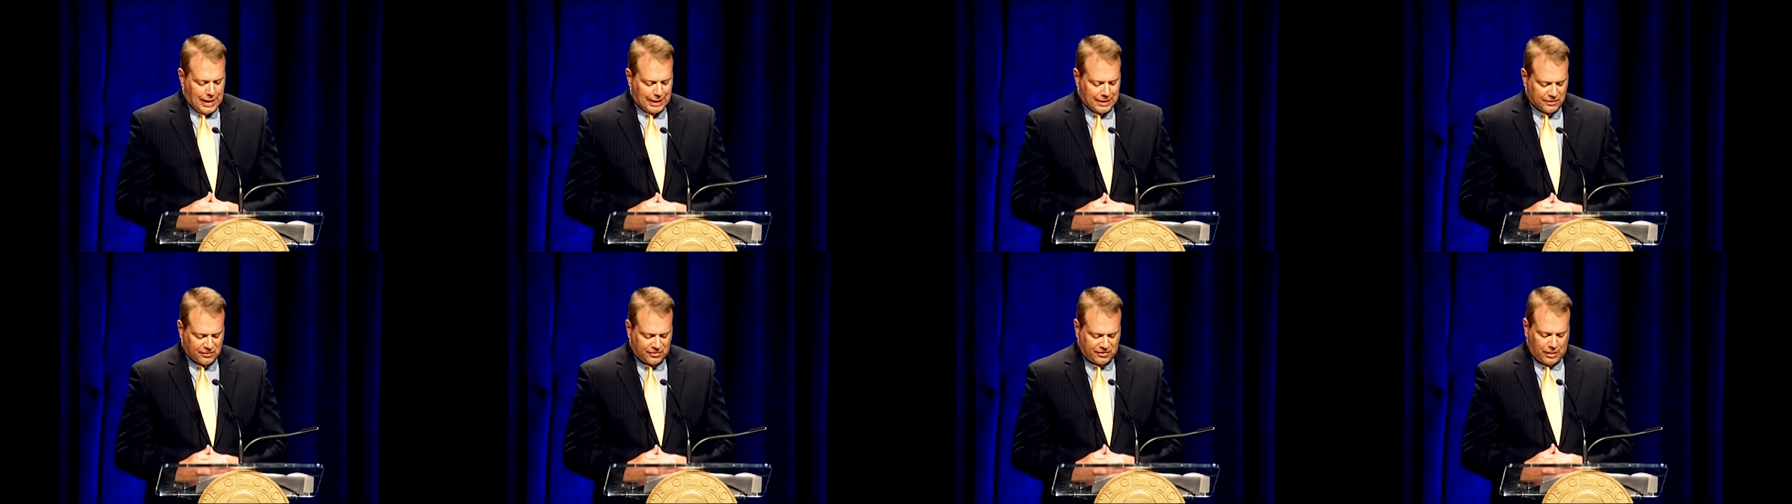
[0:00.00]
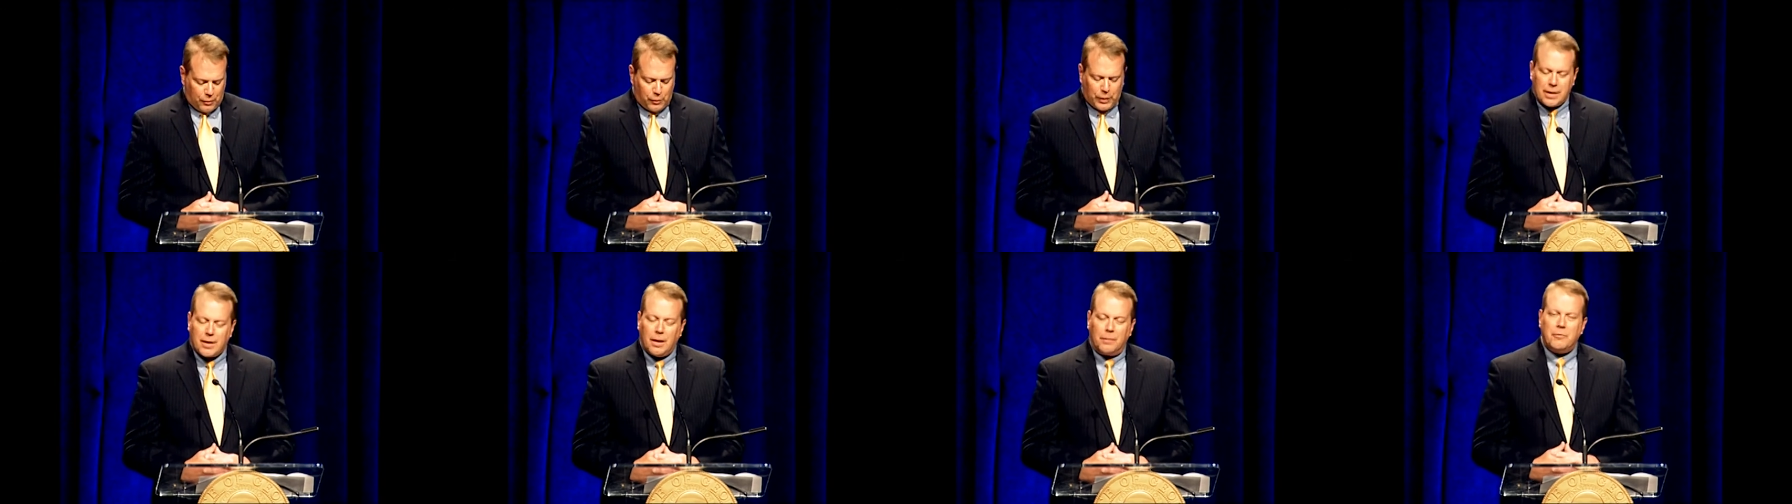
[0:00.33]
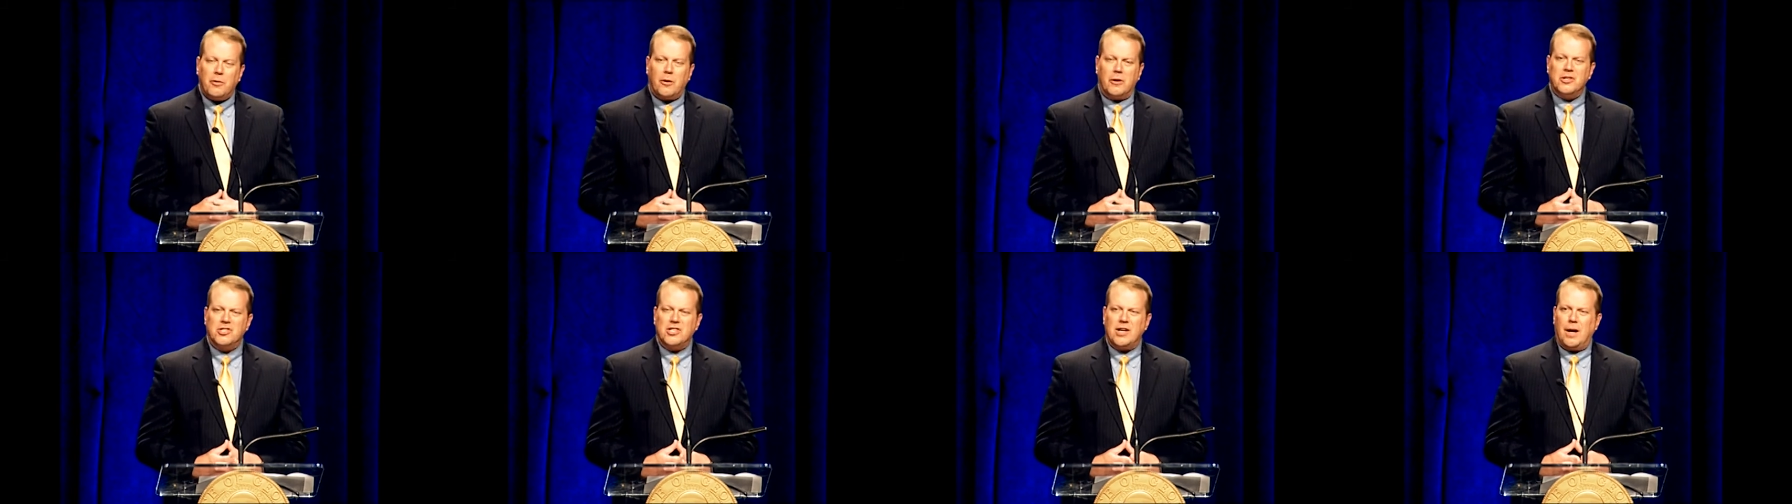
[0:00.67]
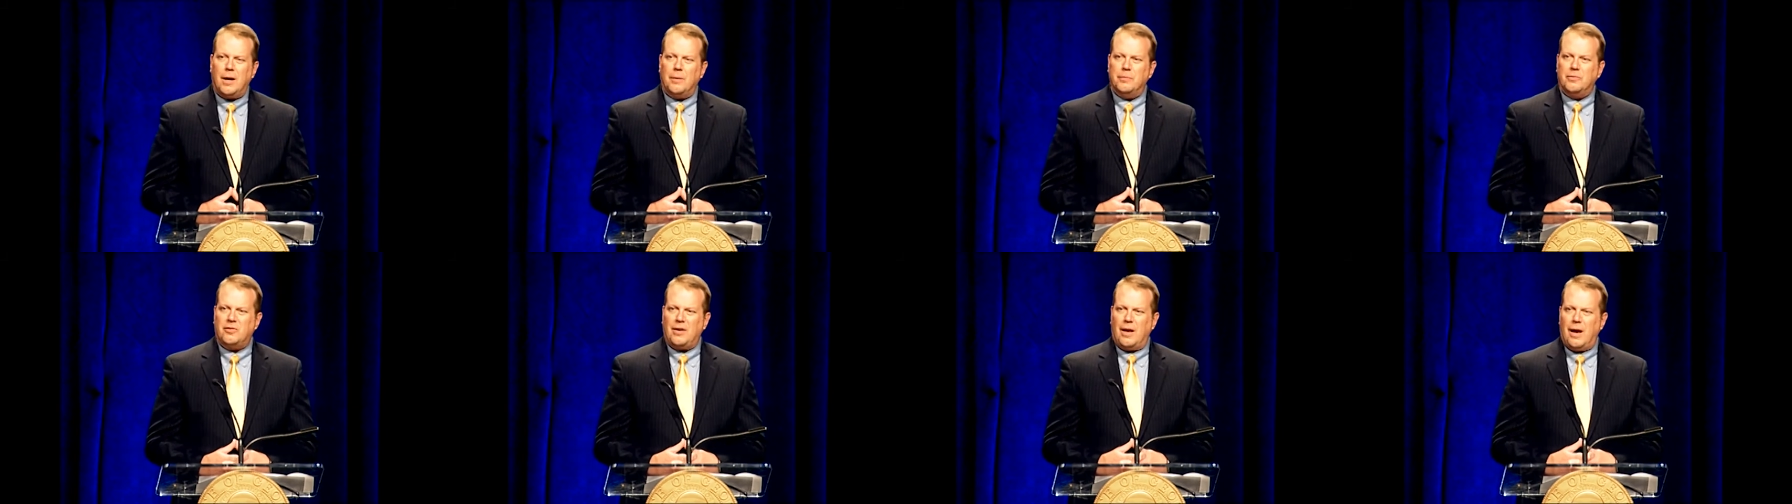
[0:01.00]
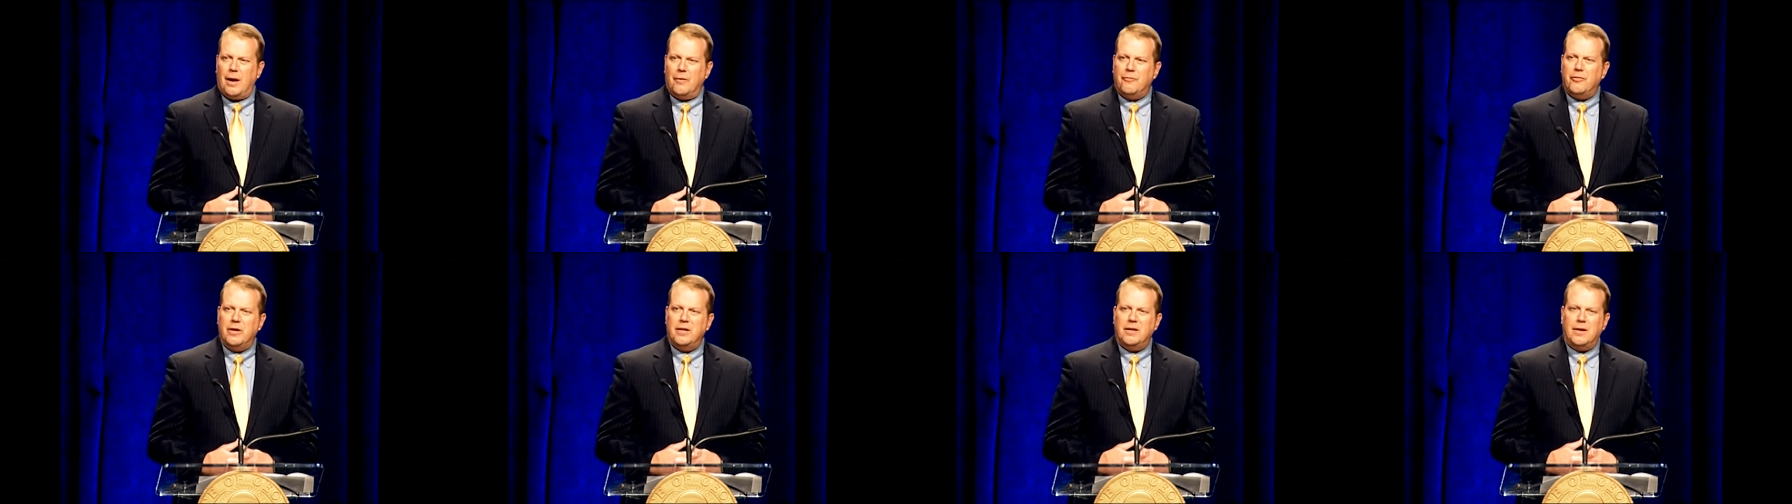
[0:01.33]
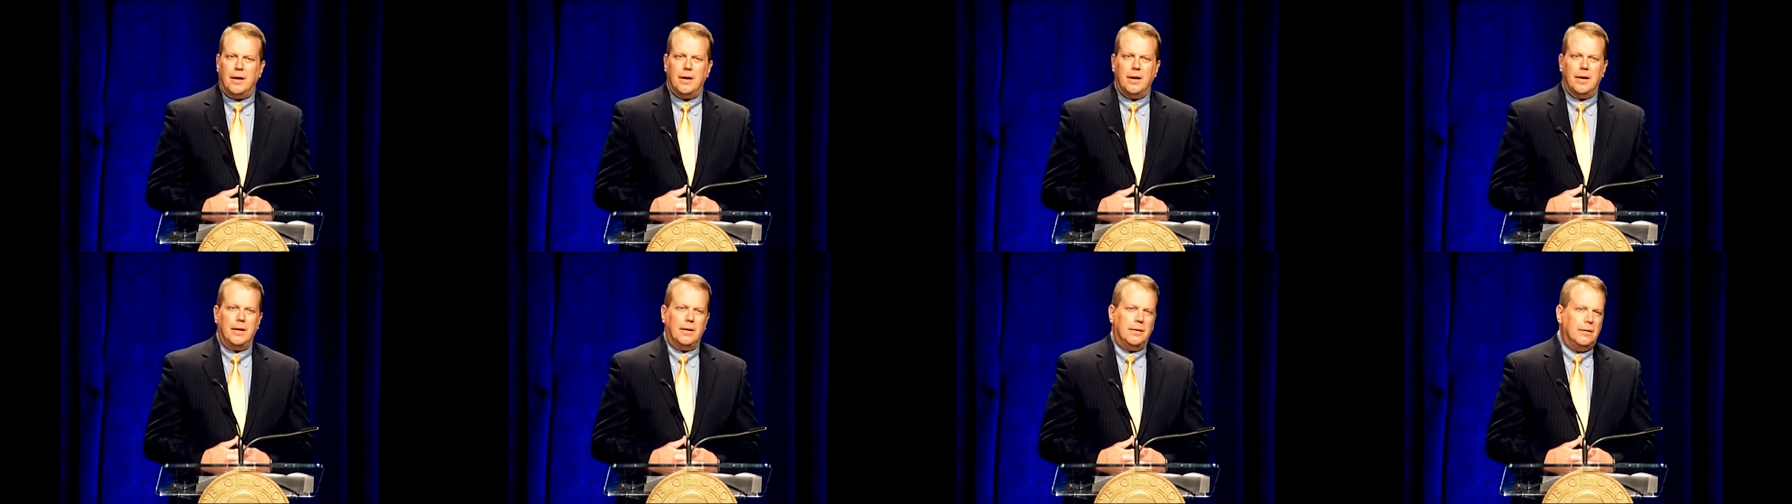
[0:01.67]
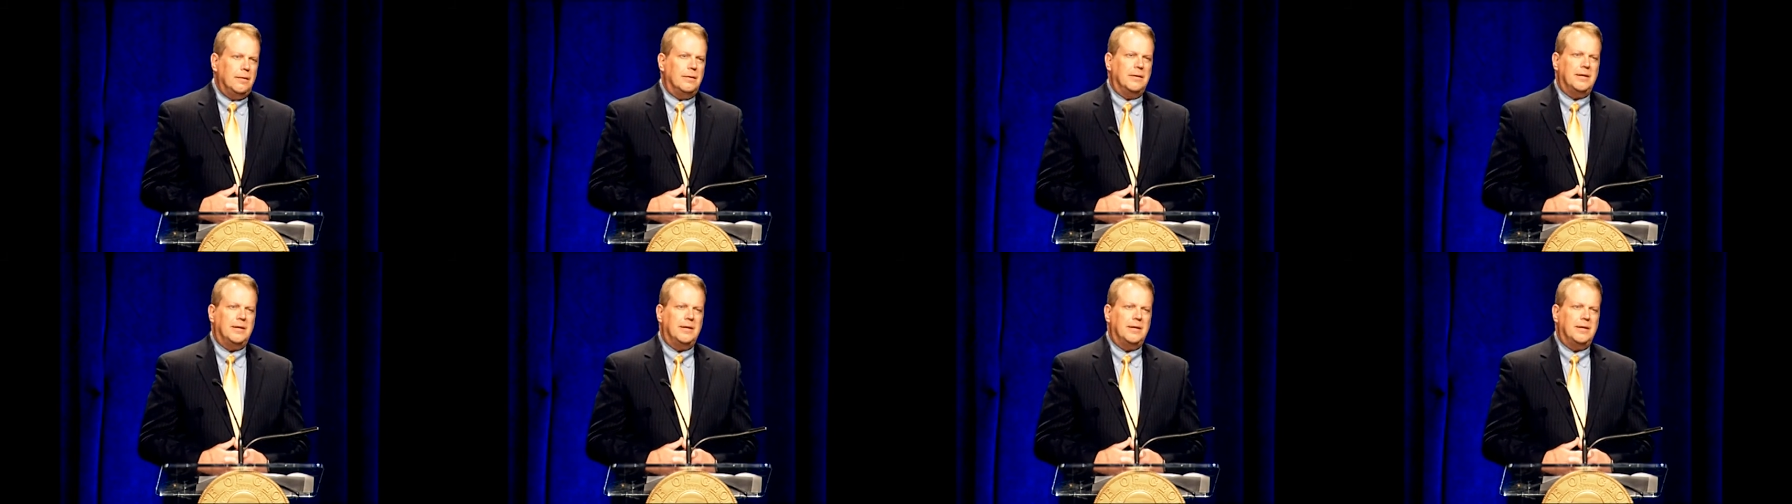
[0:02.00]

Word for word: can say we come to our jobs every day